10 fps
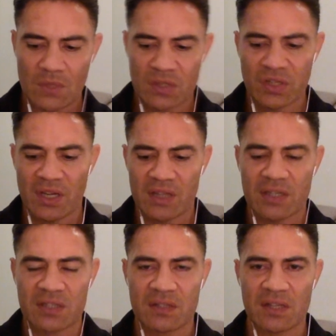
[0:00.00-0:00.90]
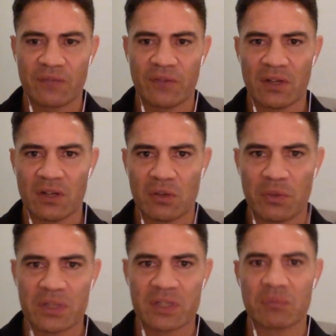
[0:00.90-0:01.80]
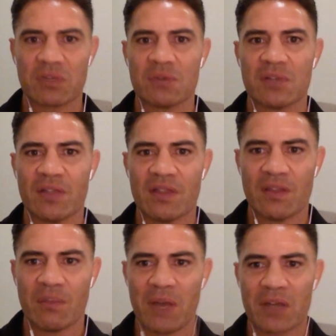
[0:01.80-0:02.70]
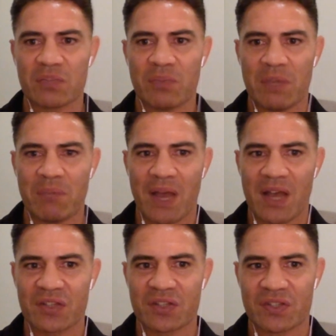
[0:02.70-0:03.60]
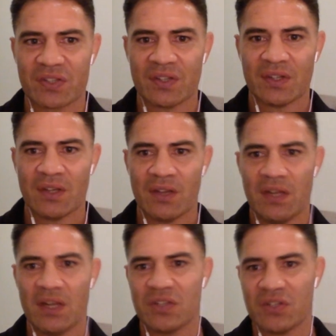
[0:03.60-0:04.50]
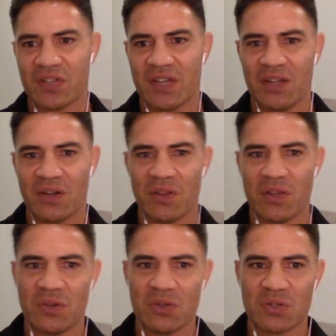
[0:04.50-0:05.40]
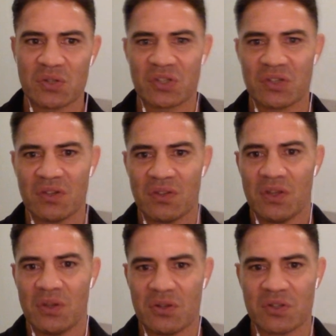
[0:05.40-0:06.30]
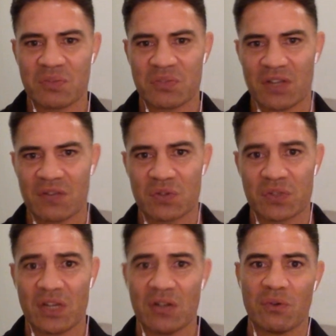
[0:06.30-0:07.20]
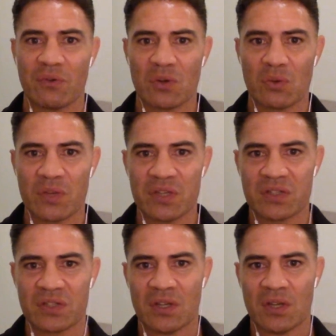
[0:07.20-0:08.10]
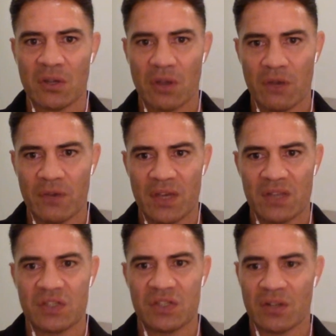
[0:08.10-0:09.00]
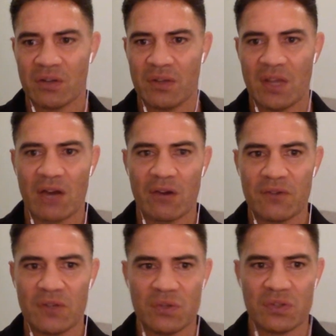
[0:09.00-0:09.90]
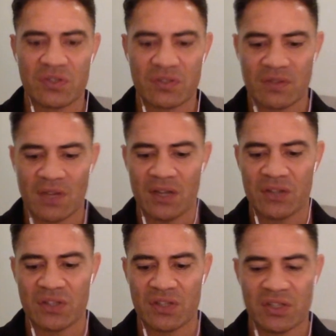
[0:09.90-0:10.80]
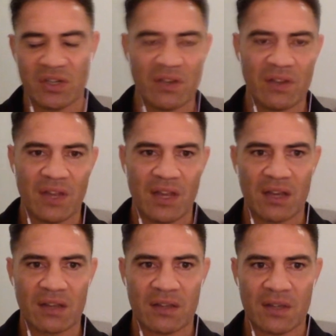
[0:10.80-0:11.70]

So yeah, it does feel a little bit sometimes like the buck's being passed, and then, as you say, the unions themselves will say, look, we've got all these overheads, in the RFU's instance, that